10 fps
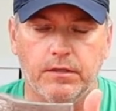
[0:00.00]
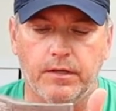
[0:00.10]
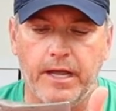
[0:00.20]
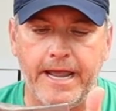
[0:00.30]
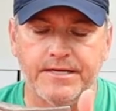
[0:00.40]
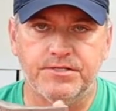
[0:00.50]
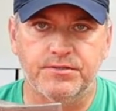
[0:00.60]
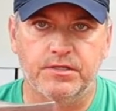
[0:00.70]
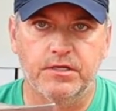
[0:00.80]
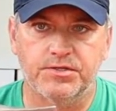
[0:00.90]
hatchet
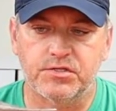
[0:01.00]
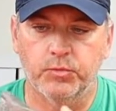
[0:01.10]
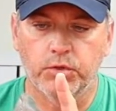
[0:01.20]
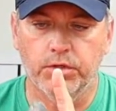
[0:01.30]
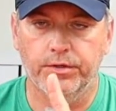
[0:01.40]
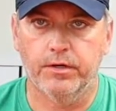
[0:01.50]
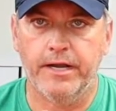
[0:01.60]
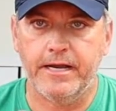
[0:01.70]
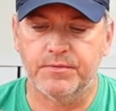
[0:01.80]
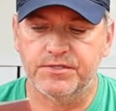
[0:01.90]
to cut some wood or
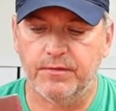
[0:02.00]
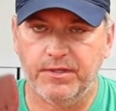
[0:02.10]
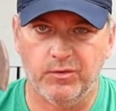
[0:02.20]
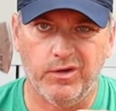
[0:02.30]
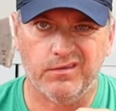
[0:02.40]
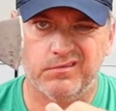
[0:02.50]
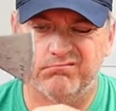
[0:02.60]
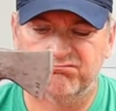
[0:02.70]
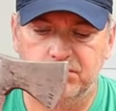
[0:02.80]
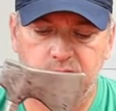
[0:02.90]
hammer something with.
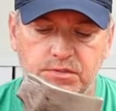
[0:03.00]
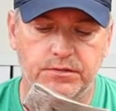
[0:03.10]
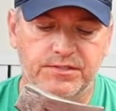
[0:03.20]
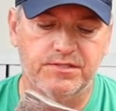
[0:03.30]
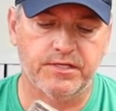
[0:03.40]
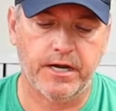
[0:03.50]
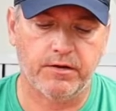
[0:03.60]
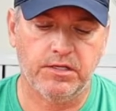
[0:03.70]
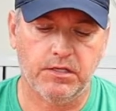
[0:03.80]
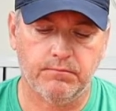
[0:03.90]
So this is in our
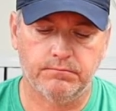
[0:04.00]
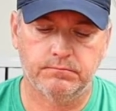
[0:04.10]
kit.